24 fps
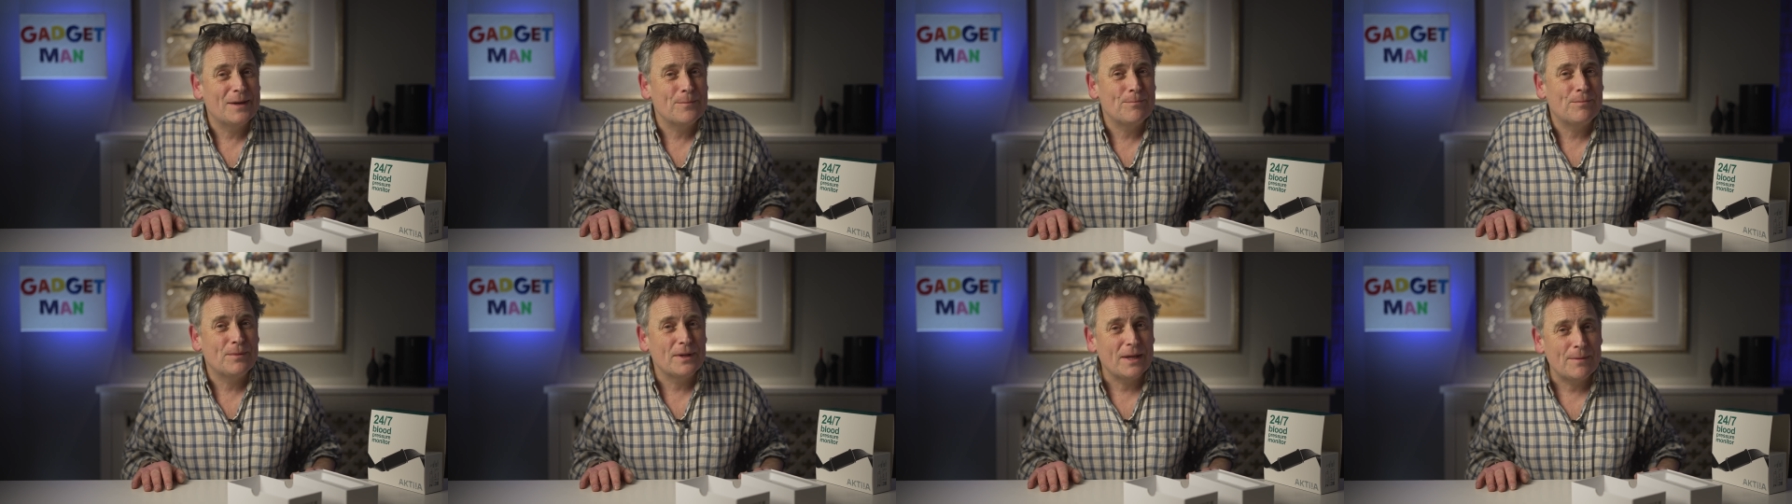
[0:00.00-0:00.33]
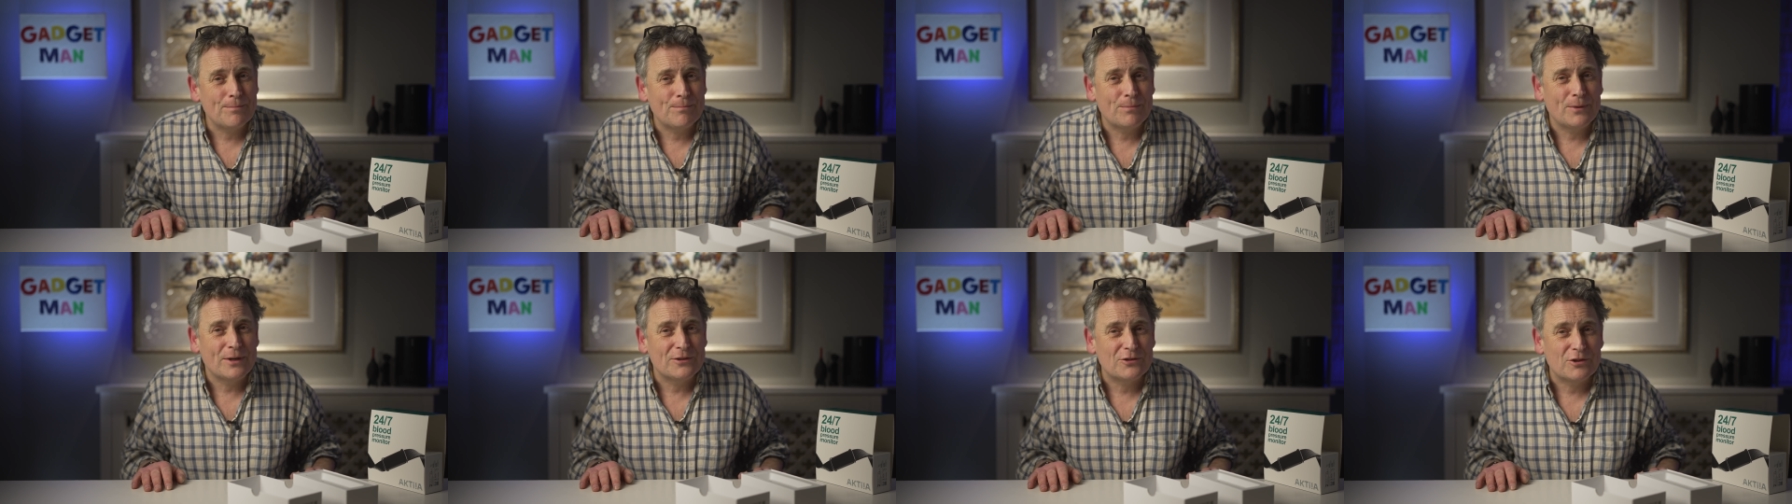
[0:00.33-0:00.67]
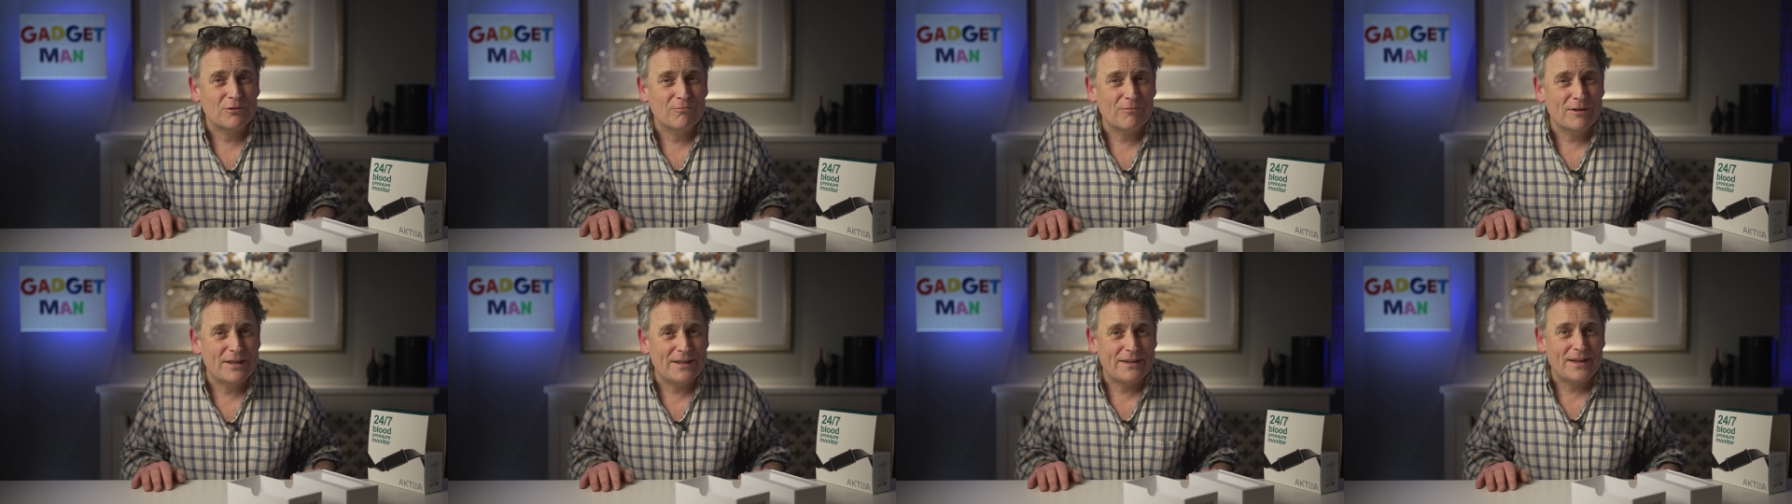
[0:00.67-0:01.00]
a blood pressure
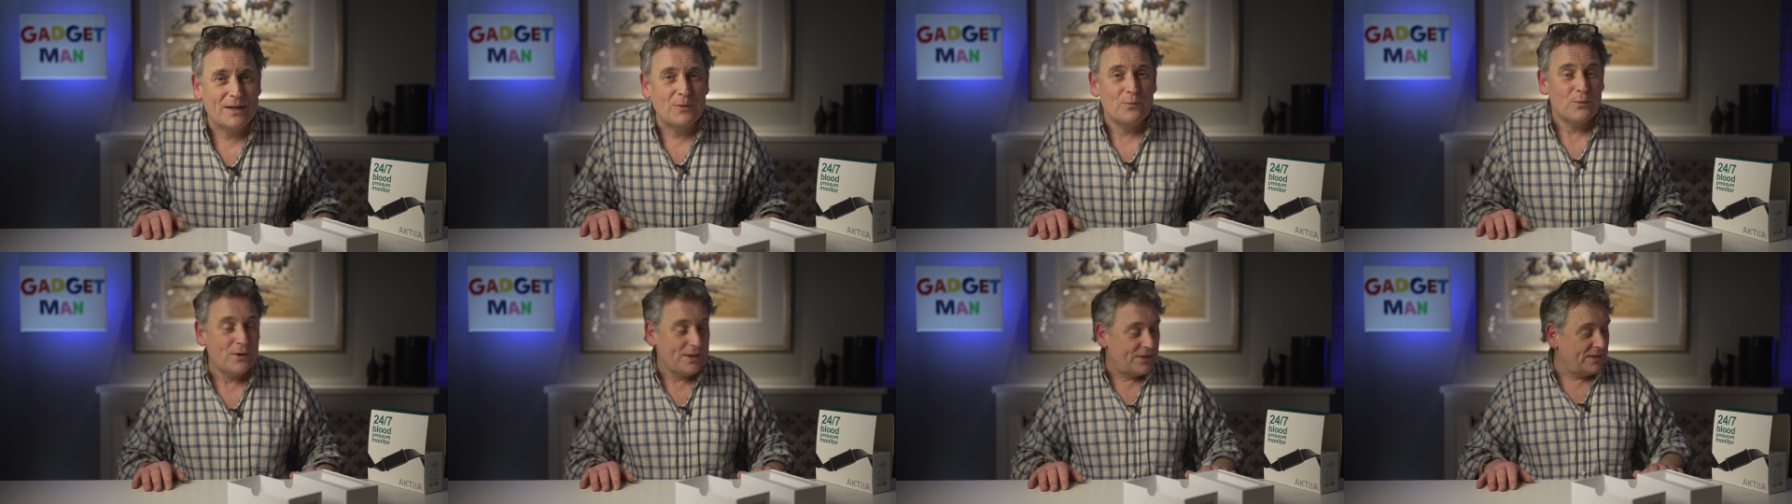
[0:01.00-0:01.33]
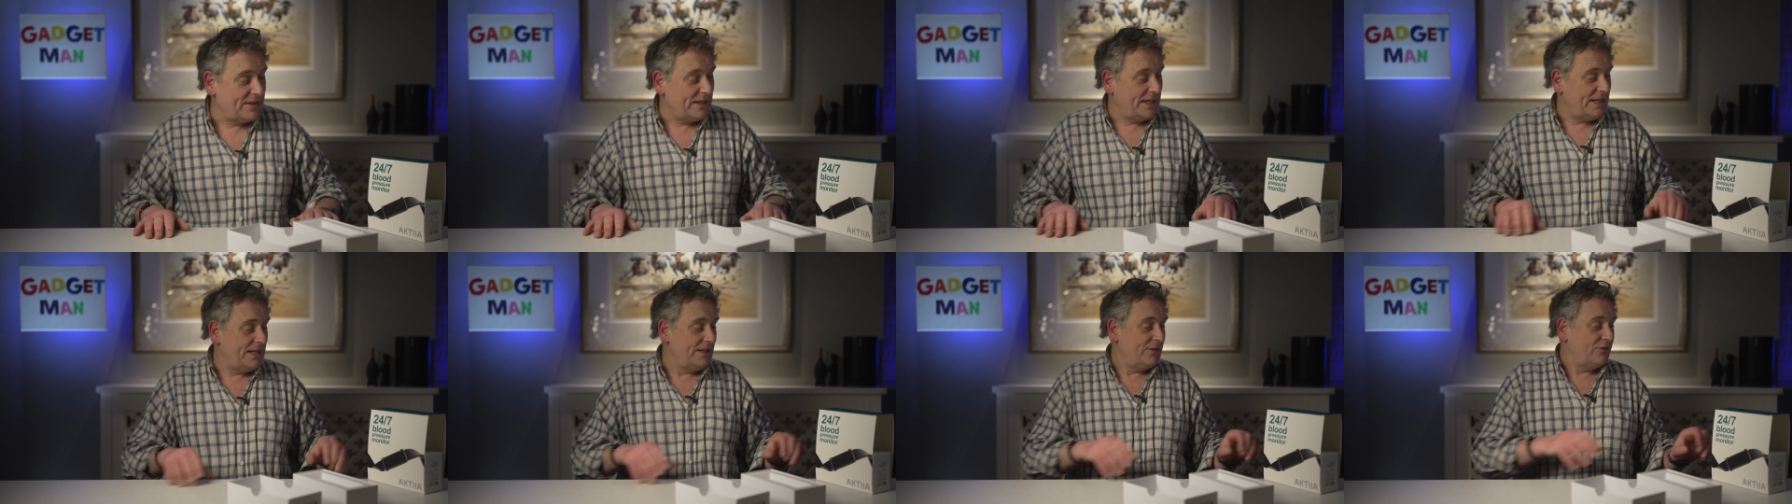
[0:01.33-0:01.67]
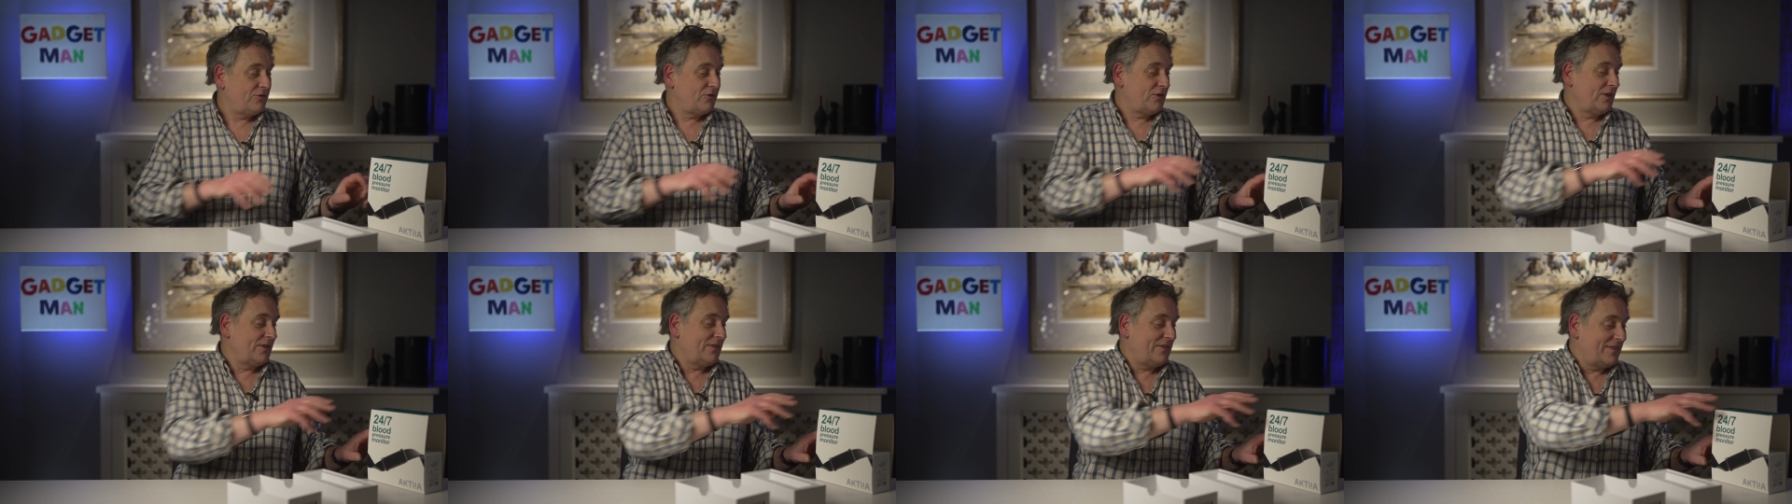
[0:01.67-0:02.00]
reading with the
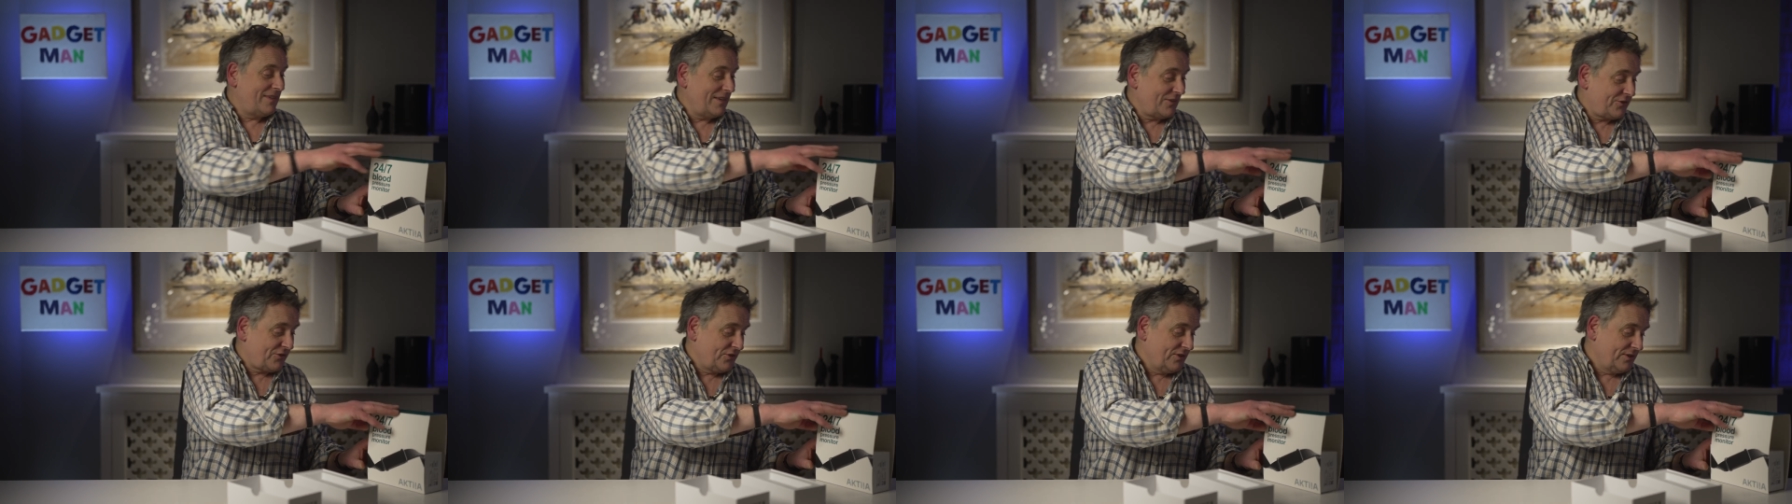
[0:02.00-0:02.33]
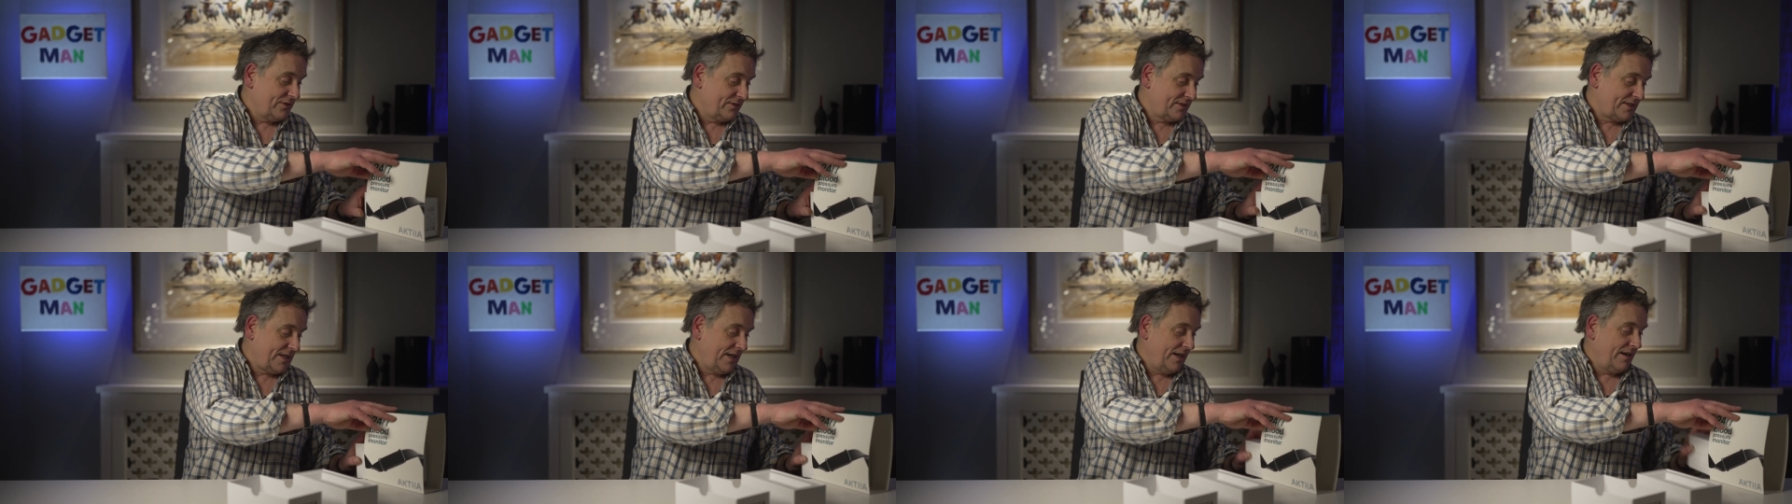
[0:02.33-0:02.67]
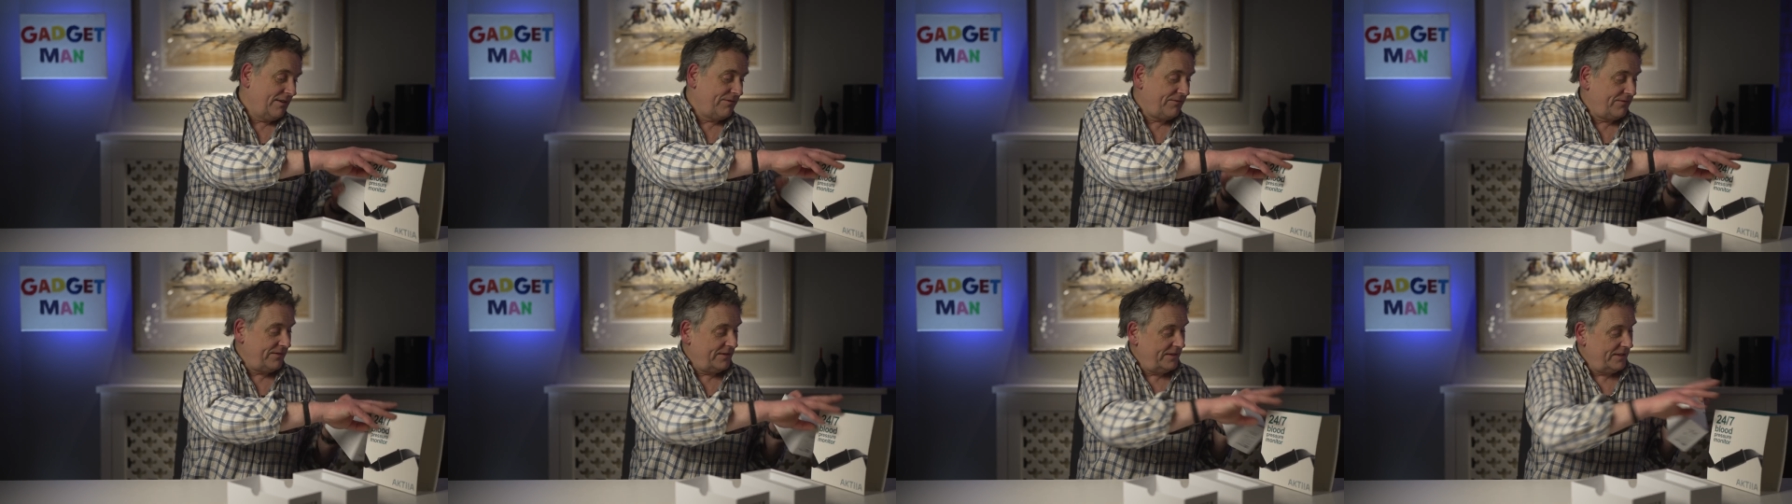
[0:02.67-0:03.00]
traditional
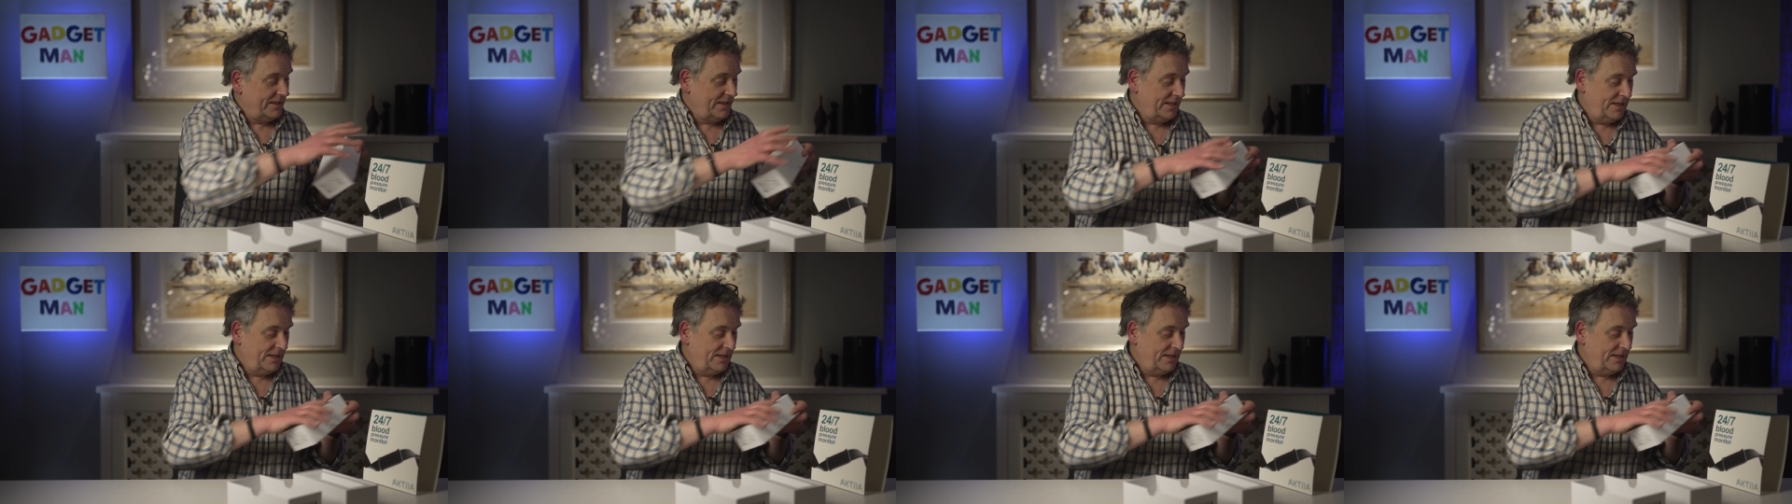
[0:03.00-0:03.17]
cuff